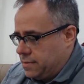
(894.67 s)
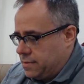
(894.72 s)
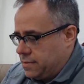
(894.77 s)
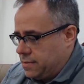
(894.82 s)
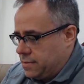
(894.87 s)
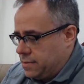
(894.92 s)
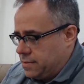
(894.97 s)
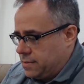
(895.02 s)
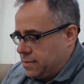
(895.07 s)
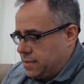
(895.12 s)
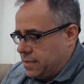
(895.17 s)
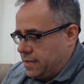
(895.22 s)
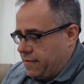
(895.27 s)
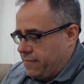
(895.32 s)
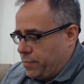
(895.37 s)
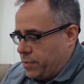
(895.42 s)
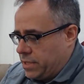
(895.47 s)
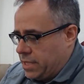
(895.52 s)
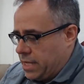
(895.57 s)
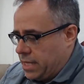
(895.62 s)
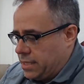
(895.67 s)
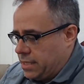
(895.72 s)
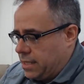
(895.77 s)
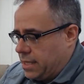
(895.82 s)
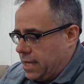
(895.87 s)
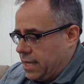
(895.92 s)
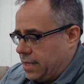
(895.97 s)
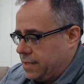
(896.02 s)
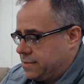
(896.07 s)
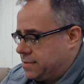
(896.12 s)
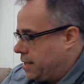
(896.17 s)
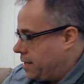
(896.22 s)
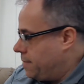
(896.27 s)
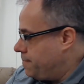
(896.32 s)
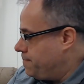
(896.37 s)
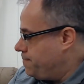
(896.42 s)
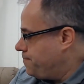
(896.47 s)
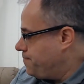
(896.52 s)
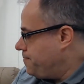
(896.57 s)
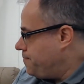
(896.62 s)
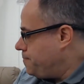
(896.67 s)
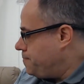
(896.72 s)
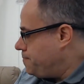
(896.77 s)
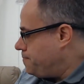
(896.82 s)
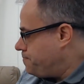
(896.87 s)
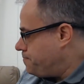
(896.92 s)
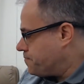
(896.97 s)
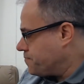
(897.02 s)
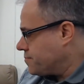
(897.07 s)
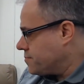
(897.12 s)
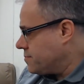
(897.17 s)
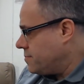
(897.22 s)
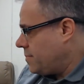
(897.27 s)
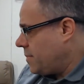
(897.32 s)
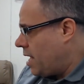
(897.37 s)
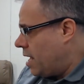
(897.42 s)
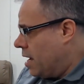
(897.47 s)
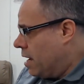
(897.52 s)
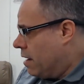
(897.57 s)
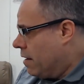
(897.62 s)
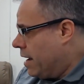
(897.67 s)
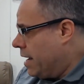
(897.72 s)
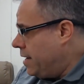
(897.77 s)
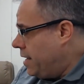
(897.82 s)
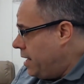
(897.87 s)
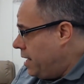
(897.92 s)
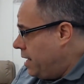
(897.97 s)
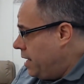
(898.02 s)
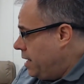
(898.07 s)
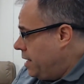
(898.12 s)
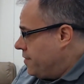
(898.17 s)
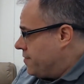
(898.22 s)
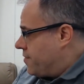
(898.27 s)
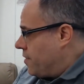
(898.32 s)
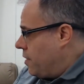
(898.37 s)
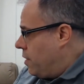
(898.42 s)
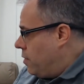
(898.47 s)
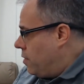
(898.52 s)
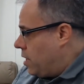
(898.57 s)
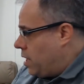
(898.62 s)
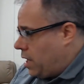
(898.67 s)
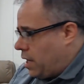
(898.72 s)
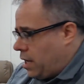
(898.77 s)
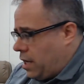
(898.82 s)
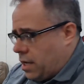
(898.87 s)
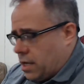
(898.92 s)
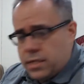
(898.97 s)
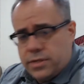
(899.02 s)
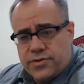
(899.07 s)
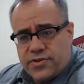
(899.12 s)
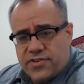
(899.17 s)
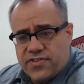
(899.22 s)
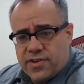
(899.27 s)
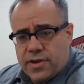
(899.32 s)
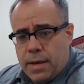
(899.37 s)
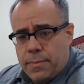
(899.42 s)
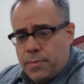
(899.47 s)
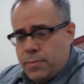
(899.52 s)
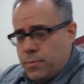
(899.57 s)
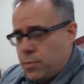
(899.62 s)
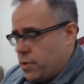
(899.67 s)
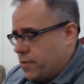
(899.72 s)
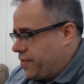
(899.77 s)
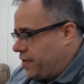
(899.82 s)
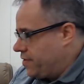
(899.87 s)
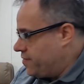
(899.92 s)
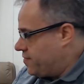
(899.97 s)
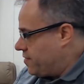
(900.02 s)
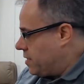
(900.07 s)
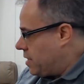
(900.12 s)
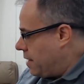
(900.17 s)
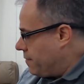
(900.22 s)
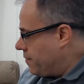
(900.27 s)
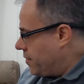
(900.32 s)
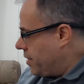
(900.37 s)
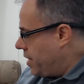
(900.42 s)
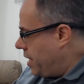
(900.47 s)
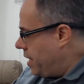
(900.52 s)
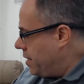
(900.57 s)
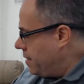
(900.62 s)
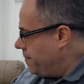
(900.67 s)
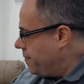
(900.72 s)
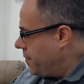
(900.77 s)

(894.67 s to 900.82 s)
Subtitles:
sleeve, protected case there. All right, So just a couple more things to cover here.